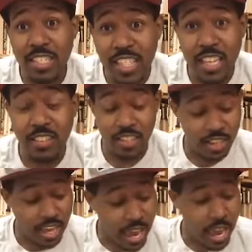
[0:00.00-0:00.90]
cents a
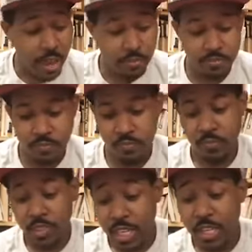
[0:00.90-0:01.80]
cap?
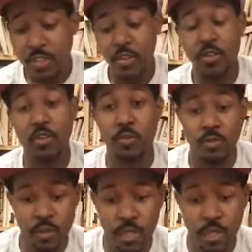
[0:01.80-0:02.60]
These are some